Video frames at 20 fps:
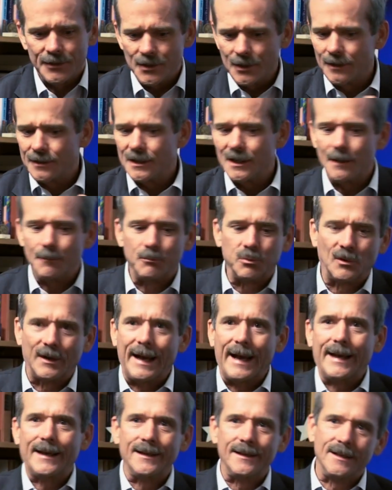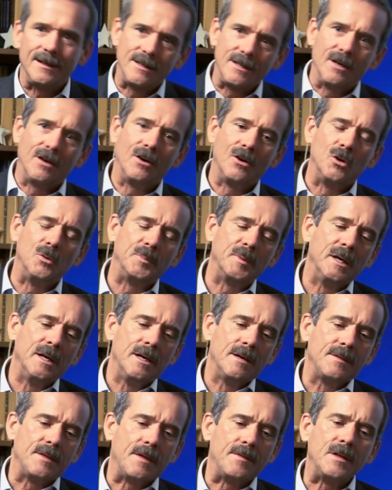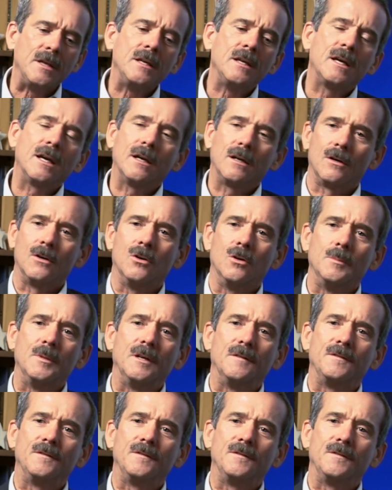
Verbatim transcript: So you, you, bracket it, you hope, and then you get home,